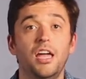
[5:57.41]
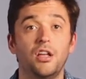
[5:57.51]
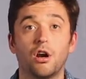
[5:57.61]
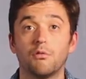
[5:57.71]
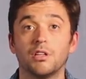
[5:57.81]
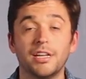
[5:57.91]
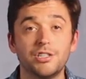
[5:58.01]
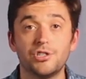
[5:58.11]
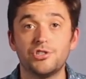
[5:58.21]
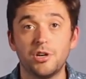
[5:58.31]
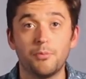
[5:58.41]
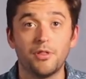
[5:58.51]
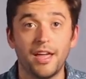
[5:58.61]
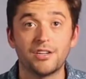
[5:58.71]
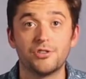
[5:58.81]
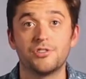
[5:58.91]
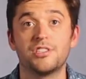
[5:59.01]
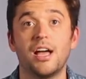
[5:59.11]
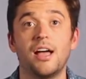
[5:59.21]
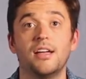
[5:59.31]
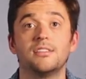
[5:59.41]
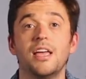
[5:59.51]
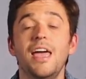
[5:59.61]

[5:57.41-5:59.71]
in our relationship with exercise,